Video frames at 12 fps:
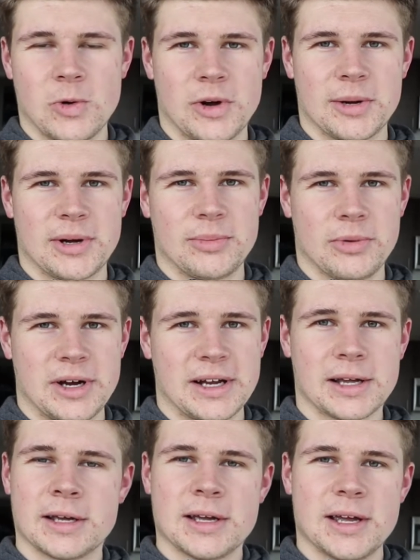when I'm on
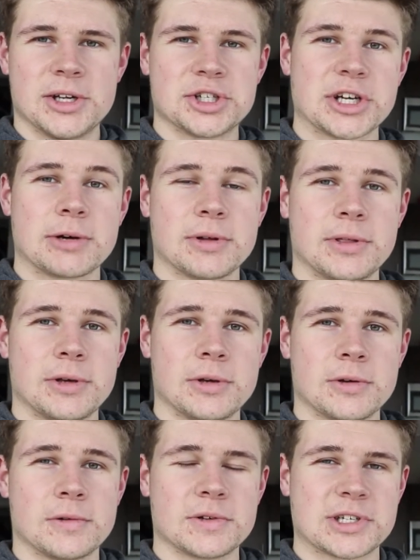break and share with you